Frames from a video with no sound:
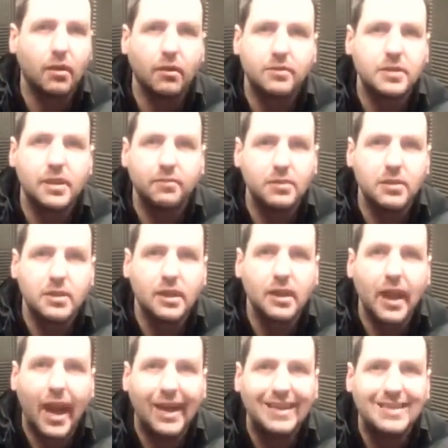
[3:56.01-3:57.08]
like
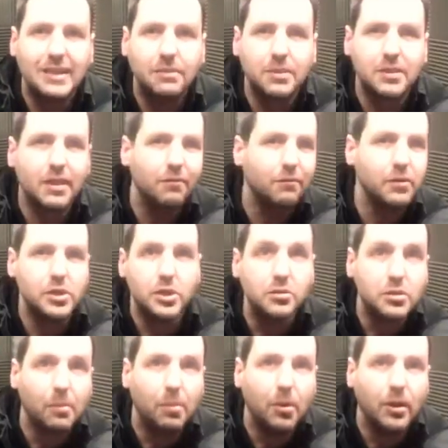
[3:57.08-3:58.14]
17-18%
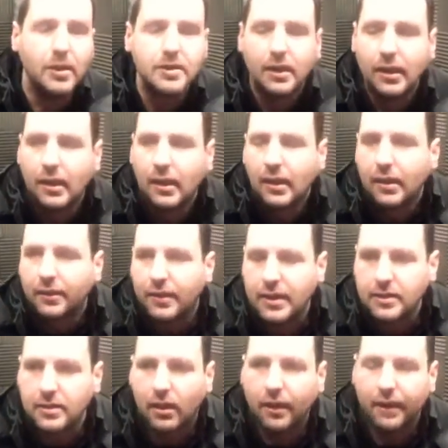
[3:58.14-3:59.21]
reducer pulleys,
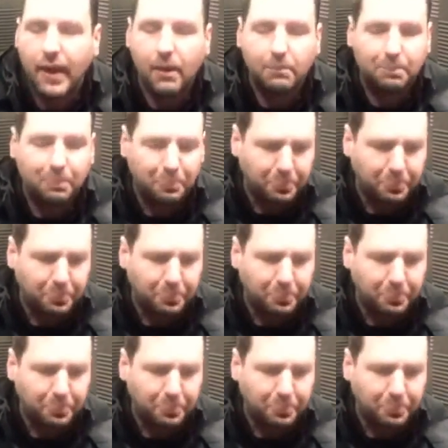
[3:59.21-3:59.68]
things like that.